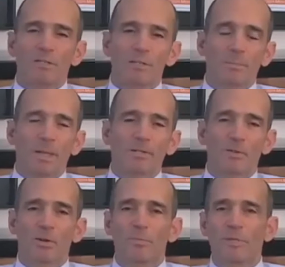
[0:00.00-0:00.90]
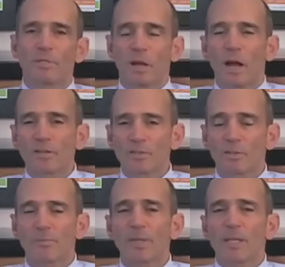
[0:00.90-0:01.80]
simplex or herpes
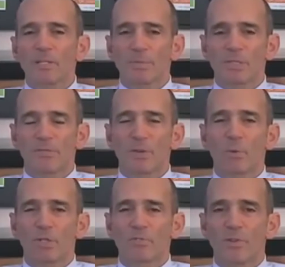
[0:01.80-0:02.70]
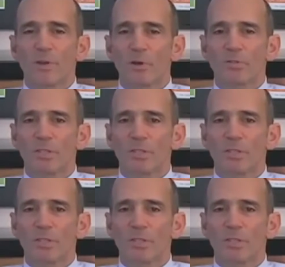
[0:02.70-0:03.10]
zoster, specific ones for those,